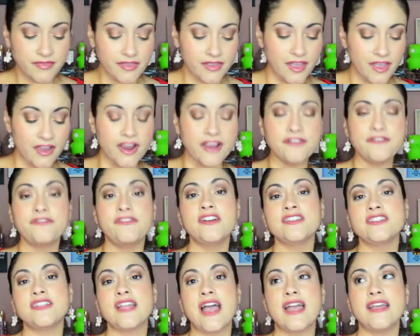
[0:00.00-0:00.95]
All right,
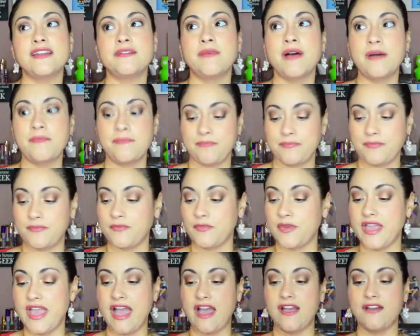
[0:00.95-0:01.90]
first item up,
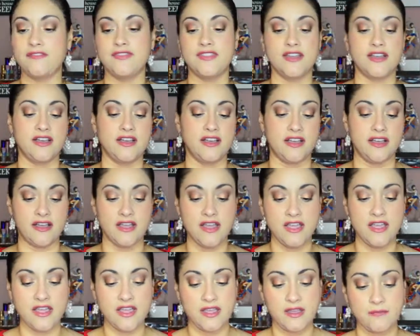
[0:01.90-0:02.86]
we have the
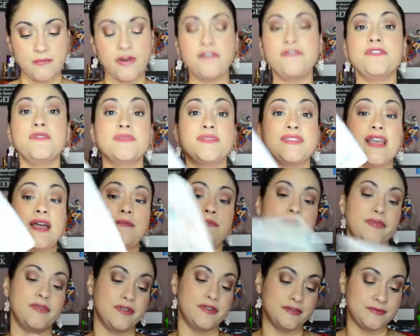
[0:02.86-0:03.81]
perfume
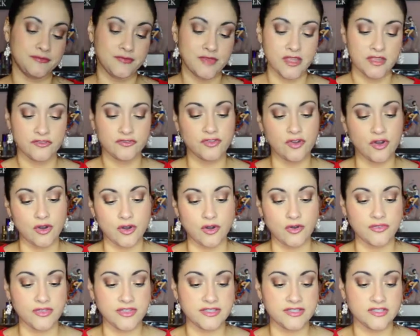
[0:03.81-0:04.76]
sample.
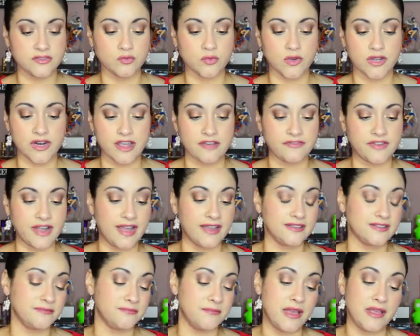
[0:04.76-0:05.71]
So this is one I've
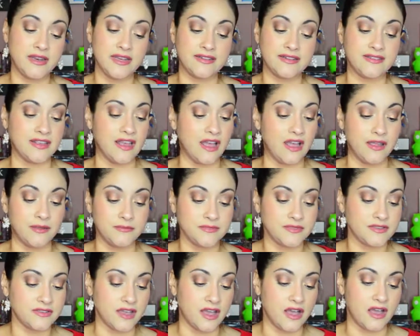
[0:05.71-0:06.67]
gotten many
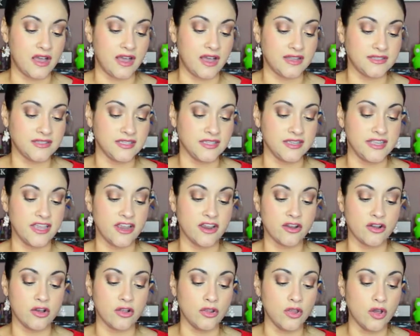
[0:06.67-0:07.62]
times,
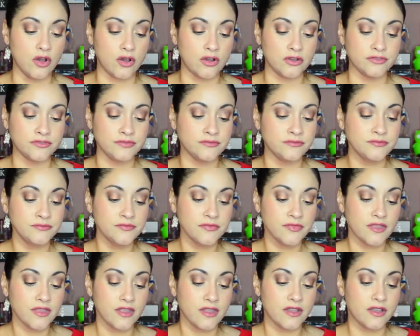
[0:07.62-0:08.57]
Atelier Cologne,
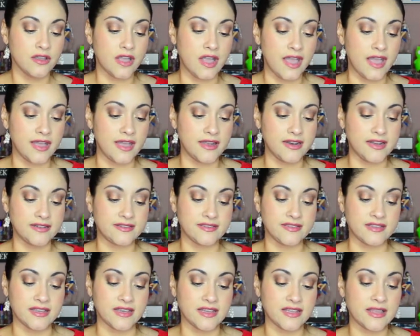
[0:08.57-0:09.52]
and it's
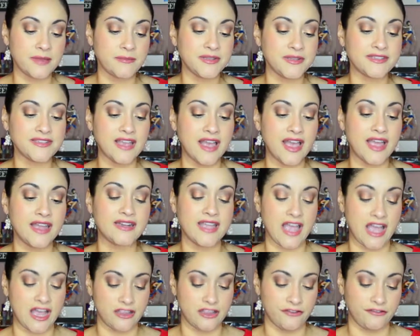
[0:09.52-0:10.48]
the Clementine
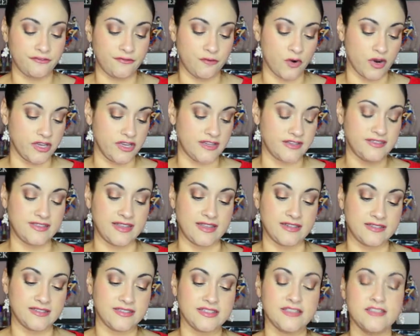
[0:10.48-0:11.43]
California
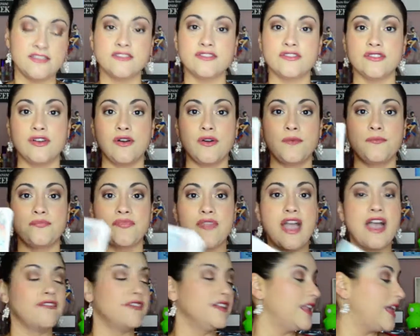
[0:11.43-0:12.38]
scent. So I
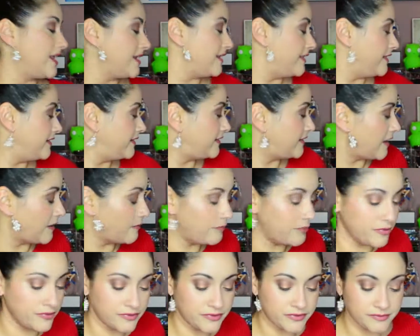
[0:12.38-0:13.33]
have a lot of these
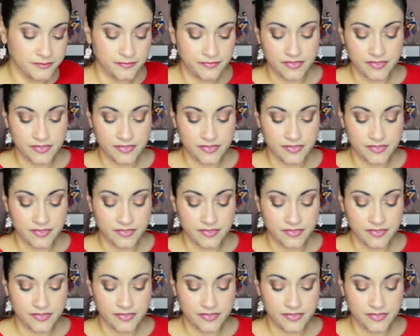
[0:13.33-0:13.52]
samples.